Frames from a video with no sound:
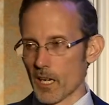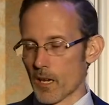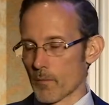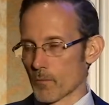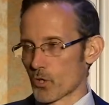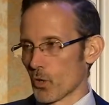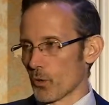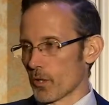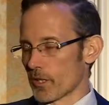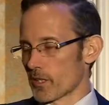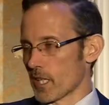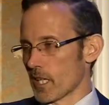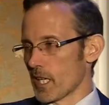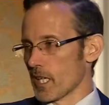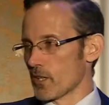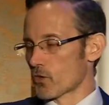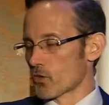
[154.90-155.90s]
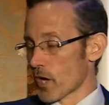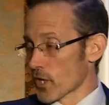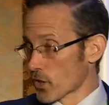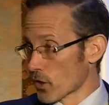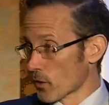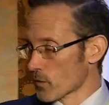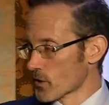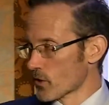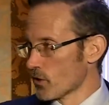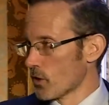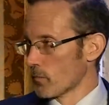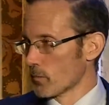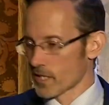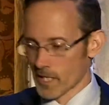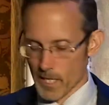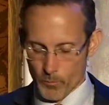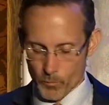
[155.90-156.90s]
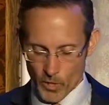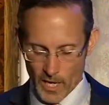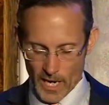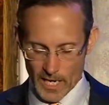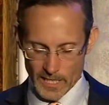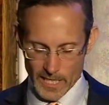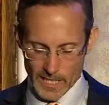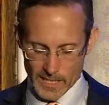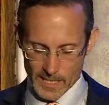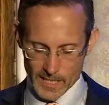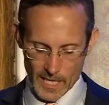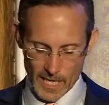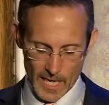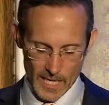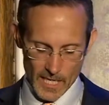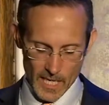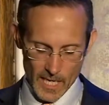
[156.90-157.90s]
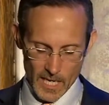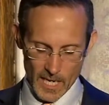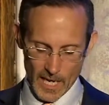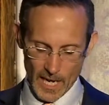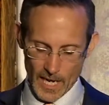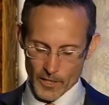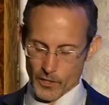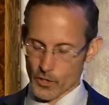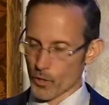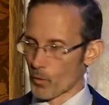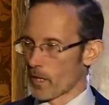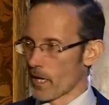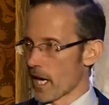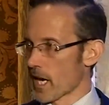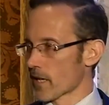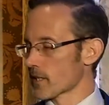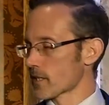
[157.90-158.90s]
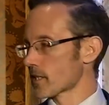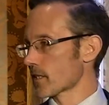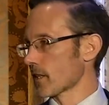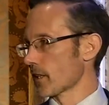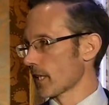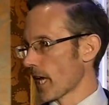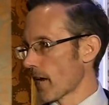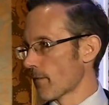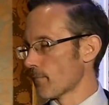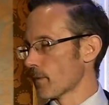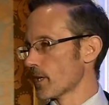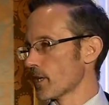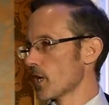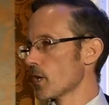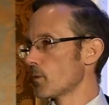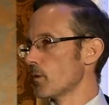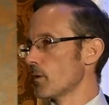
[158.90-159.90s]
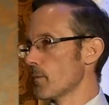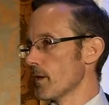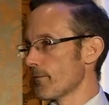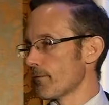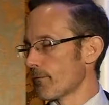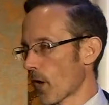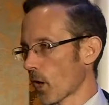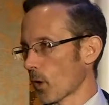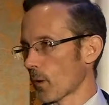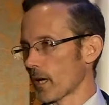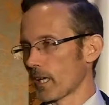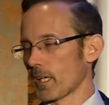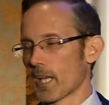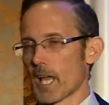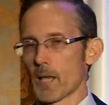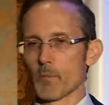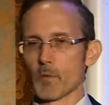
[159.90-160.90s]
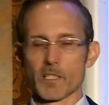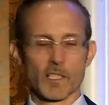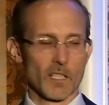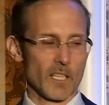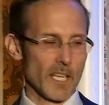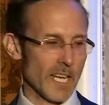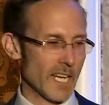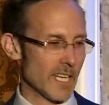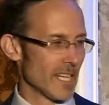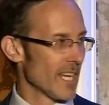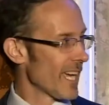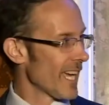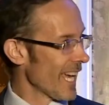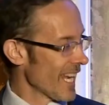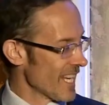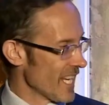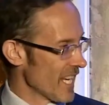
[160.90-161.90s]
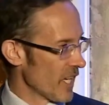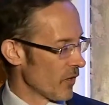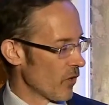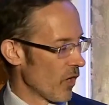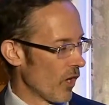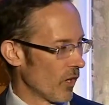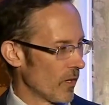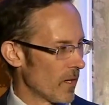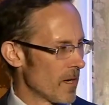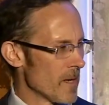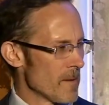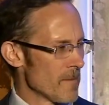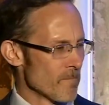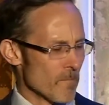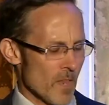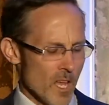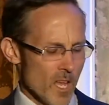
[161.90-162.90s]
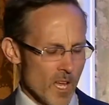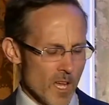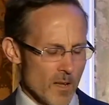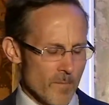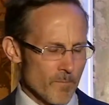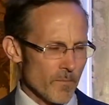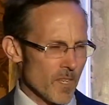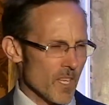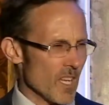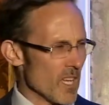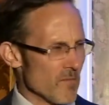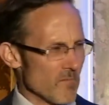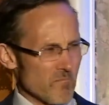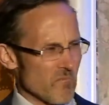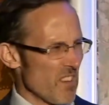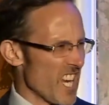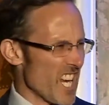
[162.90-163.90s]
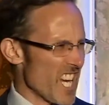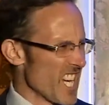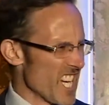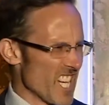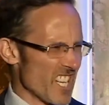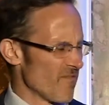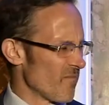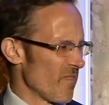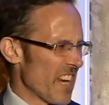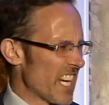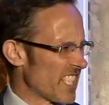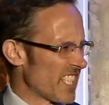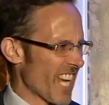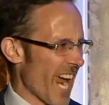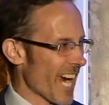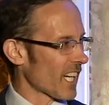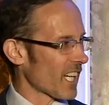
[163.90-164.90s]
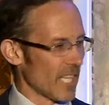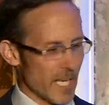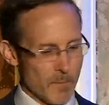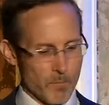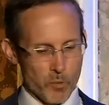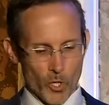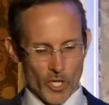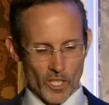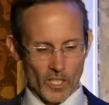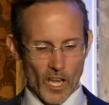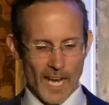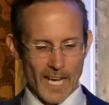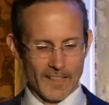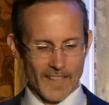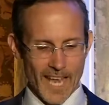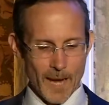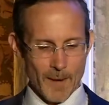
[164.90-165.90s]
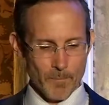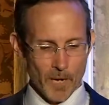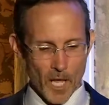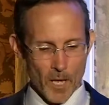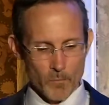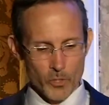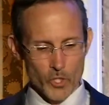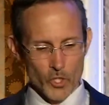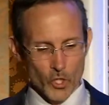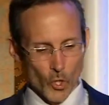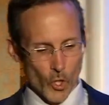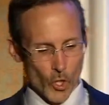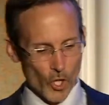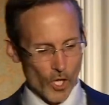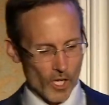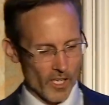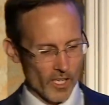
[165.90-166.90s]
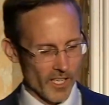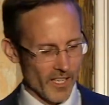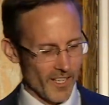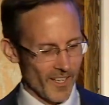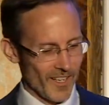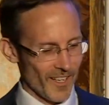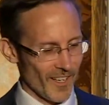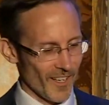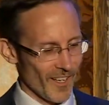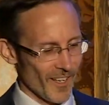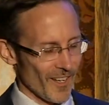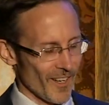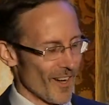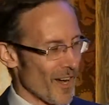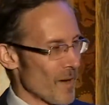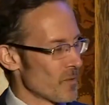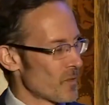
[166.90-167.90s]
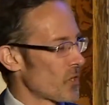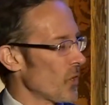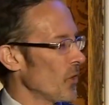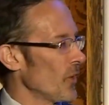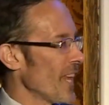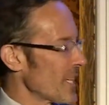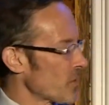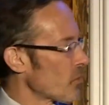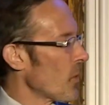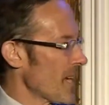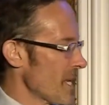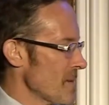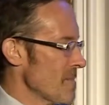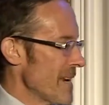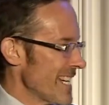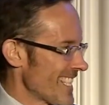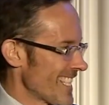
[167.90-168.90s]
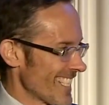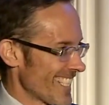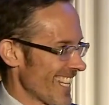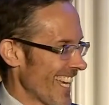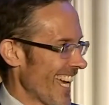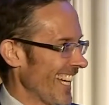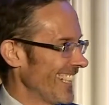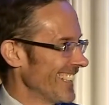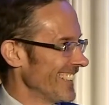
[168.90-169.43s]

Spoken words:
sure that the Treasurer was enormously proud yesterday to announce that the government would be following Labor's lead a year on. He didn't exactly put it like that, but I'm sure that's what he meant to say.